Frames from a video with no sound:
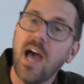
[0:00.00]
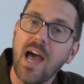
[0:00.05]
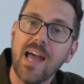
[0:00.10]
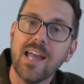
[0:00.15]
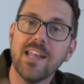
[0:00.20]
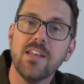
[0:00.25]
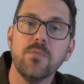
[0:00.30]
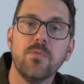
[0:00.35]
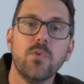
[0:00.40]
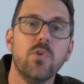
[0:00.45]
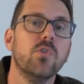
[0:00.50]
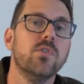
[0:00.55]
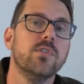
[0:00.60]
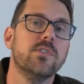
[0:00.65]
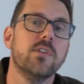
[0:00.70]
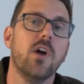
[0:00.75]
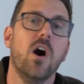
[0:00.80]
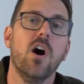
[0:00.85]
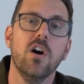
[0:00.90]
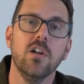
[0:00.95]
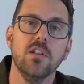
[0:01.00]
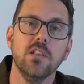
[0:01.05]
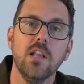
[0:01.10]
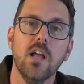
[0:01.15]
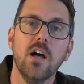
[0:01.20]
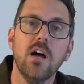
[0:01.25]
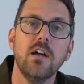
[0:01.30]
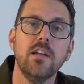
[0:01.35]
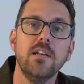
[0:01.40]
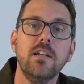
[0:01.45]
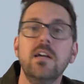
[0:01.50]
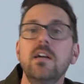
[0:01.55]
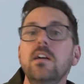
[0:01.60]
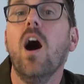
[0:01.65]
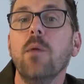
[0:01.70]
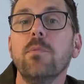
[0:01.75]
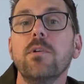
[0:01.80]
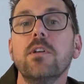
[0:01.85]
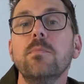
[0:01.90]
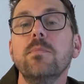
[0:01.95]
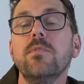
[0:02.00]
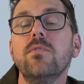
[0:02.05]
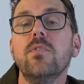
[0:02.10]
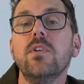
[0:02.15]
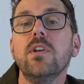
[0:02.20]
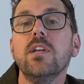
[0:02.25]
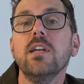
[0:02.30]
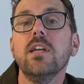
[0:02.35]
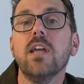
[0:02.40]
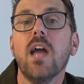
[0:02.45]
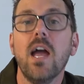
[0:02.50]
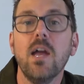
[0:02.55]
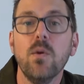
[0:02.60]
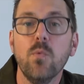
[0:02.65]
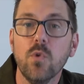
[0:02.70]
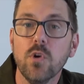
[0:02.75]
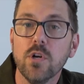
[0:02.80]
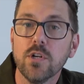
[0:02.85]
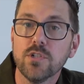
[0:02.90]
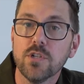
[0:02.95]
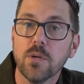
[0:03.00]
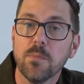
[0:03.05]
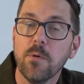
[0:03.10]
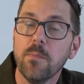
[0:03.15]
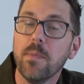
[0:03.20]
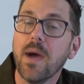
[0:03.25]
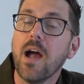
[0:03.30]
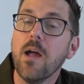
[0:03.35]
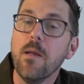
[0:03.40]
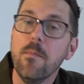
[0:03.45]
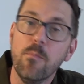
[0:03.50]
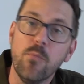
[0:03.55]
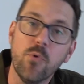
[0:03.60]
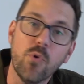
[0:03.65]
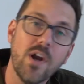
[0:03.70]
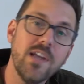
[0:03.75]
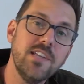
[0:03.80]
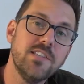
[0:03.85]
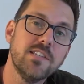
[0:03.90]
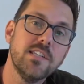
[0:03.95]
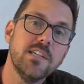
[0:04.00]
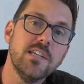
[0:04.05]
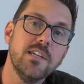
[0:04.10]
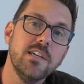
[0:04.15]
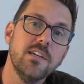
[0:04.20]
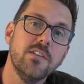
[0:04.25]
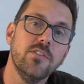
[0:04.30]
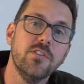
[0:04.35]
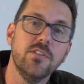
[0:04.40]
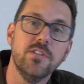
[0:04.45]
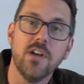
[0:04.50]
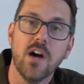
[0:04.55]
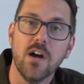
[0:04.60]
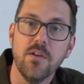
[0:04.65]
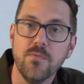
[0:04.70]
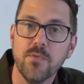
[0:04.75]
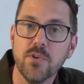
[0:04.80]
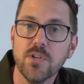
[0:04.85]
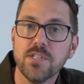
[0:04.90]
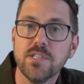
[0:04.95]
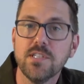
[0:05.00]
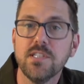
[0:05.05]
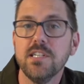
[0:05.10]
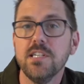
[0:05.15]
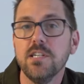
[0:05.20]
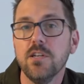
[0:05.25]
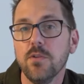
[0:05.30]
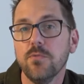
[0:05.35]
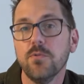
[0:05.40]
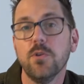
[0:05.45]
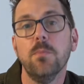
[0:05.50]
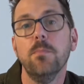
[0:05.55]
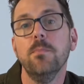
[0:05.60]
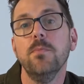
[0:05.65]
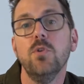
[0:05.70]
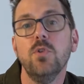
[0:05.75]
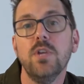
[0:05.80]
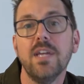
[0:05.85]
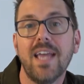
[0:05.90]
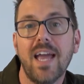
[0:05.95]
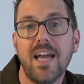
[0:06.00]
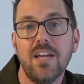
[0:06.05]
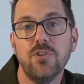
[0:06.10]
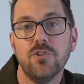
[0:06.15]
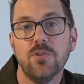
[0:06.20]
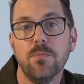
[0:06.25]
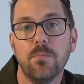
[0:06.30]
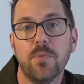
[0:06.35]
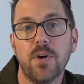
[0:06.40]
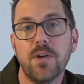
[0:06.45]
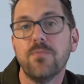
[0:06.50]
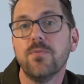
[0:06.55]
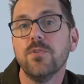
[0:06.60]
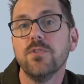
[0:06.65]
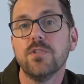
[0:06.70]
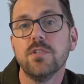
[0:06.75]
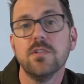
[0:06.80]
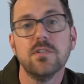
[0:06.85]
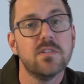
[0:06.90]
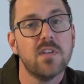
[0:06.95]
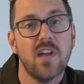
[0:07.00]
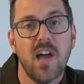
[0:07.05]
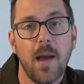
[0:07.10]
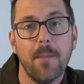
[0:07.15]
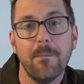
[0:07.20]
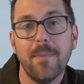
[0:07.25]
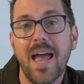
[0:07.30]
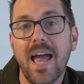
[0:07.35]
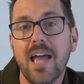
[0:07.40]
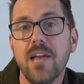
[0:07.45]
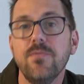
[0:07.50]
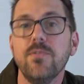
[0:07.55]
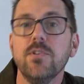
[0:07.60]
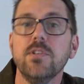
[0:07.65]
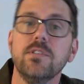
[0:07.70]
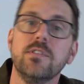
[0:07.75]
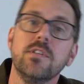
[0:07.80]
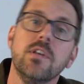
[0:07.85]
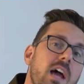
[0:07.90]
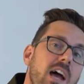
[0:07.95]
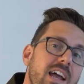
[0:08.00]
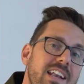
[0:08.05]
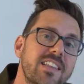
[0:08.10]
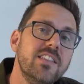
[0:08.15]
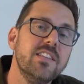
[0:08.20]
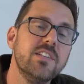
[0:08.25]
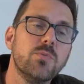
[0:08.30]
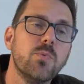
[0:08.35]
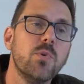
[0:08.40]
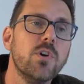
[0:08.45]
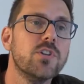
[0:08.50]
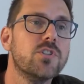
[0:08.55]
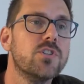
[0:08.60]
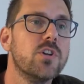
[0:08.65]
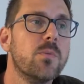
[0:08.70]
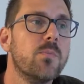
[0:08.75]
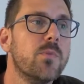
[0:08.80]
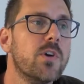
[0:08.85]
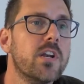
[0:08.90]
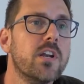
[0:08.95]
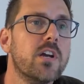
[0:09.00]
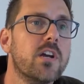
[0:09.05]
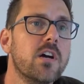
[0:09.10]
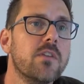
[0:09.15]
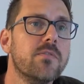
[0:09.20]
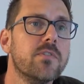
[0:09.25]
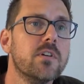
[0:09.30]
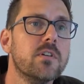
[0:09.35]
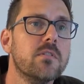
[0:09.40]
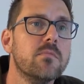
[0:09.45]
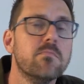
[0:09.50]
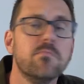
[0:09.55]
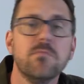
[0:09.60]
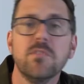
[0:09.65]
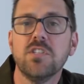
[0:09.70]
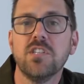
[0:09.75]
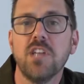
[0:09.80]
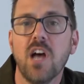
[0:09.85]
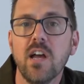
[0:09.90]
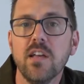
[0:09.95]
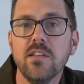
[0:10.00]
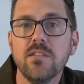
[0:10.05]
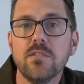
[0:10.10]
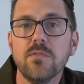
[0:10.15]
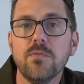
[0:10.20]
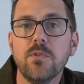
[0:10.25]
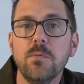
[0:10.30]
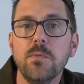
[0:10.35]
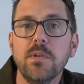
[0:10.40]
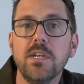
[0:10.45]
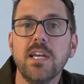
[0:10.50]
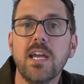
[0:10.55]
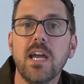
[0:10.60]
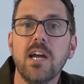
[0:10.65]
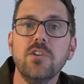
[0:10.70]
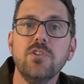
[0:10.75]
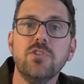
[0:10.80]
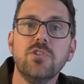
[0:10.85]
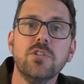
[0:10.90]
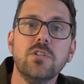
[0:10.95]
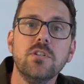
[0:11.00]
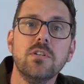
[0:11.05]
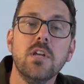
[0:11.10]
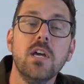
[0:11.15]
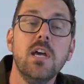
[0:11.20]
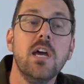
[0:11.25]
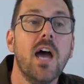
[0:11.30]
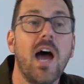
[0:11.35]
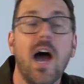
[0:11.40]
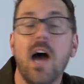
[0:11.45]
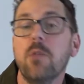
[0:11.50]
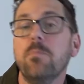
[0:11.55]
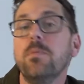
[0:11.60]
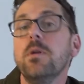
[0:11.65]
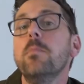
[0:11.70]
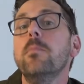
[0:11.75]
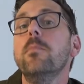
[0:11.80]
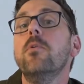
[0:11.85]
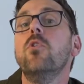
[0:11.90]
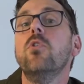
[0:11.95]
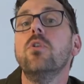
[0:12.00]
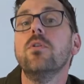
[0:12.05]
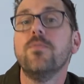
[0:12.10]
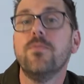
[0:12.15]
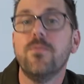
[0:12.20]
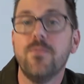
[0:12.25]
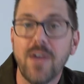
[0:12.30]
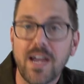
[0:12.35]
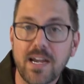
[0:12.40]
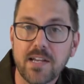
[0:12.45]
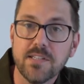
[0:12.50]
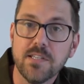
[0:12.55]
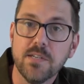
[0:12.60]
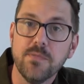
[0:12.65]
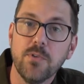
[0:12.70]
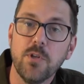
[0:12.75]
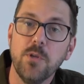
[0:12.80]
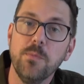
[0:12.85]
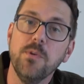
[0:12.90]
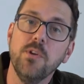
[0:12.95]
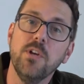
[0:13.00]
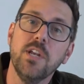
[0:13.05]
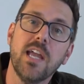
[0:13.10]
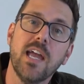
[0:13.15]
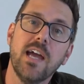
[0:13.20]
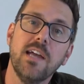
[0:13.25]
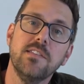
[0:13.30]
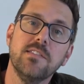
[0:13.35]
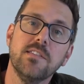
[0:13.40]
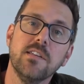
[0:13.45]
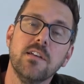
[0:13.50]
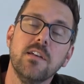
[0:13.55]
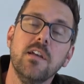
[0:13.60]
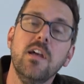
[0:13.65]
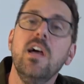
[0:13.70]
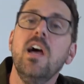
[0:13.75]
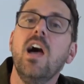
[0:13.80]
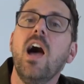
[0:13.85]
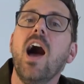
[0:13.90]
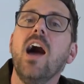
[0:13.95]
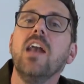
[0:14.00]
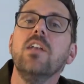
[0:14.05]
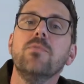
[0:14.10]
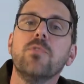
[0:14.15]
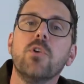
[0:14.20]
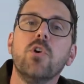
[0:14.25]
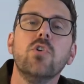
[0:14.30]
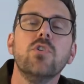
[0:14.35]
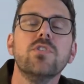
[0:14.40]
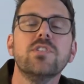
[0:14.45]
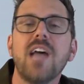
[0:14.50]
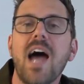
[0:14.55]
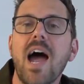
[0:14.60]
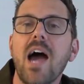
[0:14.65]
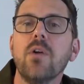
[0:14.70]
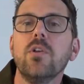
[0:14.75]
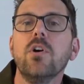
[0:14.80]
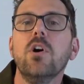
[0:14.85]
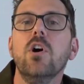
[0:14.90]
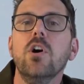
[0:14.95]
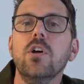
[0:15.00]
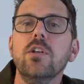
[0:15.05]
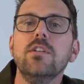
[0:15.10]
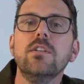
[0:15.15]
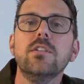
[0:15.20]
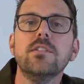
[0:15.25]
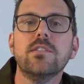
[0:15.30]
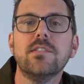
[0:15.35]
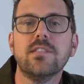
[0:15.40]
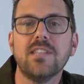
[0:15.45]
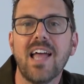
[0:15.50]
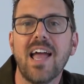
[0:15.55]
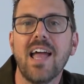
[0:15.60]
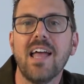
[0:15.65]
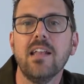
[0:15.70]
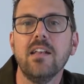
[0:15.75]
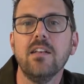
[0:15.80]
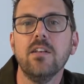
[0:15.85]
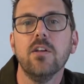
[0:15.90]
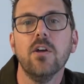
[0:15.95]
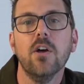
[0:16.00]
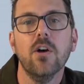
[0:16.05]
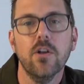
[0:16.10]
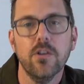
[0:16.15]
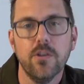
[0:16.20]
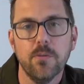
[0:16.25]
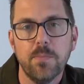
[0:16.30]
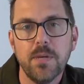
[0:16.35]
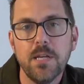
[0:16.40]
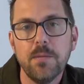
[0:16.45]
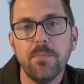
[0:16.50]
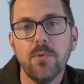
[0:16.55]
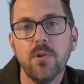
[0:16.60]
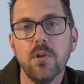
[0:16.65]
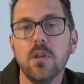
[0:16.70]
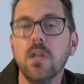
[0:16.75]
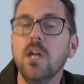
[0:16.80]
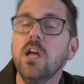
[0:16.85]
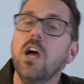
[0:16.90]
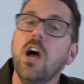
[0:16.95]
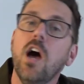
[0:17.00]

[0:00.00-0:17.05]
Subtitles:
and of course online. I'm going to be running a workshop about embracing the diversity of communication preferences and behaviours. And in this workshop we're going to cover the science of communication, how to be a more effective communicator, and of course, how to understand other people.